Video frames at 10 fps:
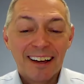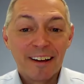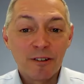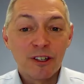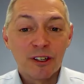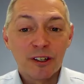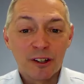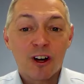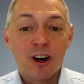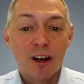here's the
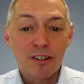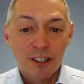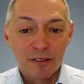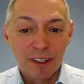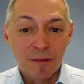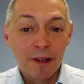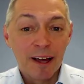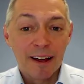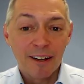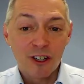cost of an
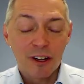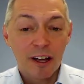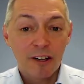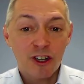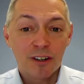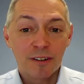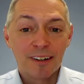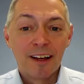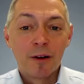MBA education